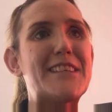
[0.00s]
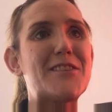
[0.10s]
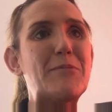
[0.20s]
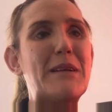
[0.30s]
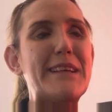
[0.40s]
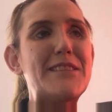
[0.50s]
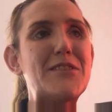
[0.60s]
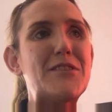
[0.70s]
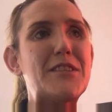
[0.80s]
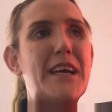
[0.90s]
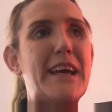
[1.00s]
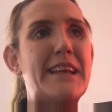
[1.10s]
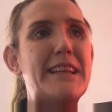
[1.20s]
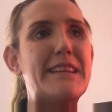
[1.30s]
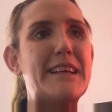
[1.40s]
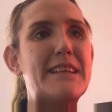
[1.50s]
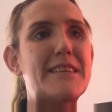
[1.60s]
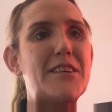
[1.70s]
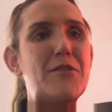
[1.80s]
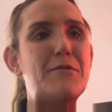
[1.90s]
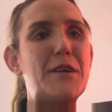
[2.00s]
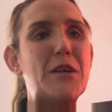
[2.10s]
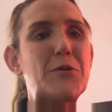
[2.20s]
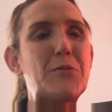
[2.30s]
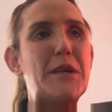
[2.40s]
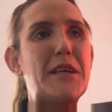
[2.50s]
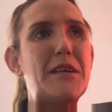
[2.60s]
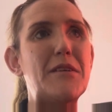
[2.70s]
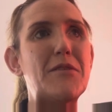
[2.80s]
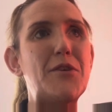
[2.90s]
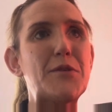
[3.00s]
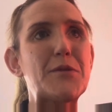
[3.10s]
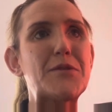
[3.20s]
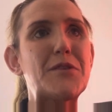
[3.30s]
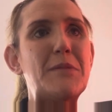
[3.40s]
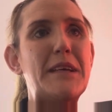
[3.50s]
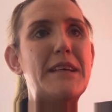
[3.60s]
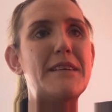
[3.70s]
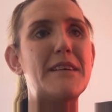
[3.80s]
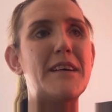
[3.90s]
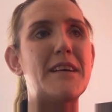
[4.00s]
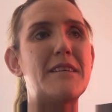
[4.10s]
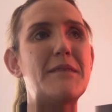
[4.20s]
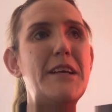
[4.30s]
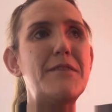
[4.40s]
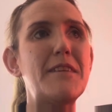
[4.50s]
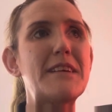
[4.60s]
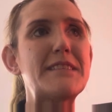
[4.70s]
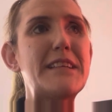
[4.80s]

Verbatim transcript: So please do share anything that you feel would be useful to me. Um, even if there's